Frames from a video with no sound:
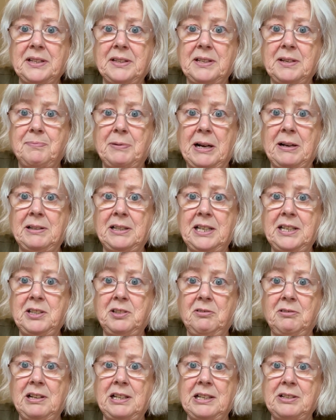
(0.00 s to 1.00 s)
Apparently
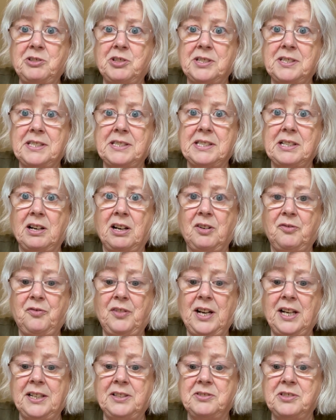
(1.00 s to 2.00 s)
neurologists are
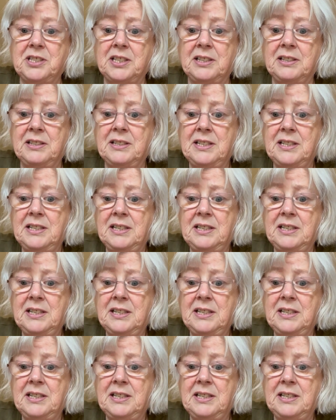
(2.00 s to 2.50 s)
finding